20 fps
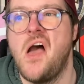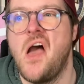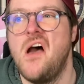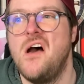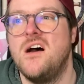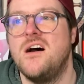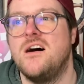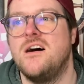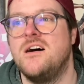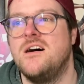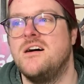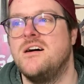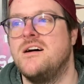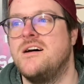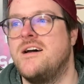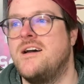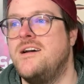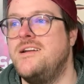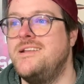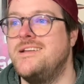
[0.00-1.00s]

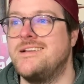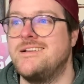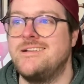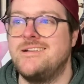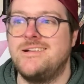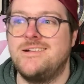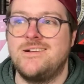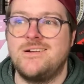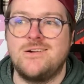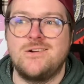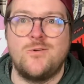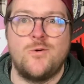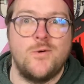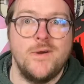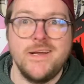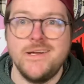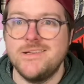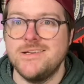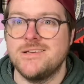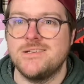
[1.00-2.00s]
I had to
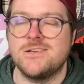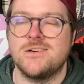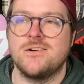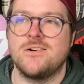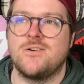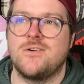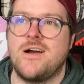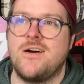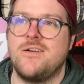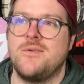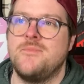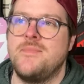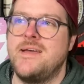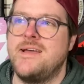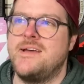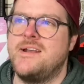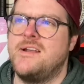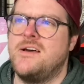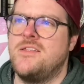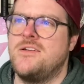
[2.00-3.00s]
quickly turn around and
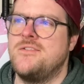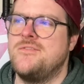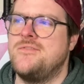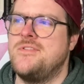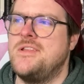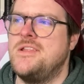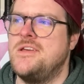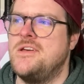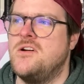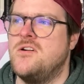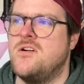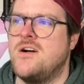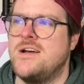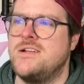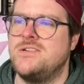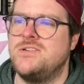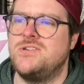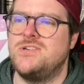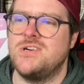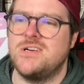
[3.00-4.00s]
make another video.
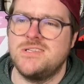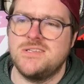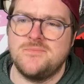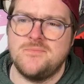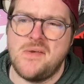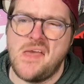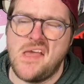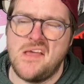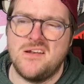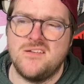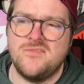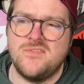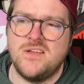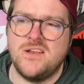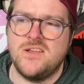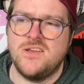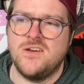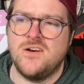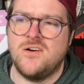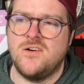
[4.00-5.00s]
I just made a
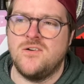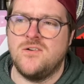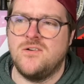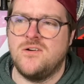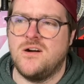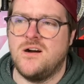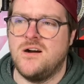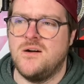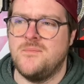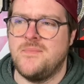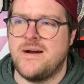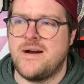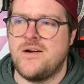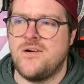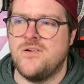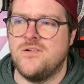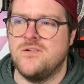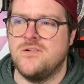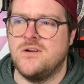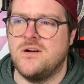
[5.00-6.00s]
video
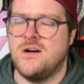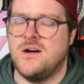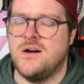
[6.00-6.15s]
about